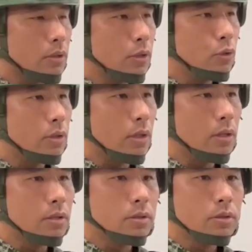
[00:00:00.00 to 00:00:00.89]
to make their own
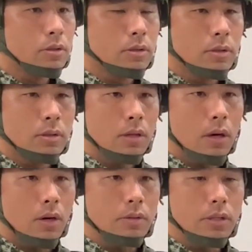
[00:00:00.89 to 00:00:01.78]
decisions.
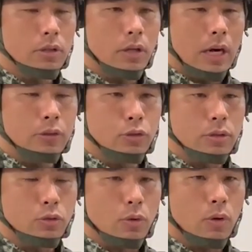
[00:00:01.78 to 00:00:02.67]
With that in mind,
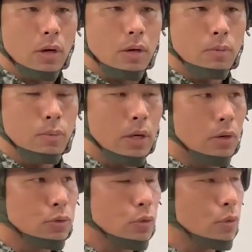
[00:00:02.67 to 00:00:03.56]
though, I have to
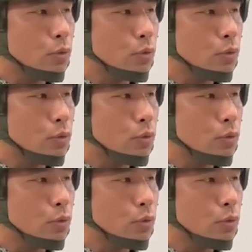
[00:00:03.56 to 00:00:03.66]
say I'm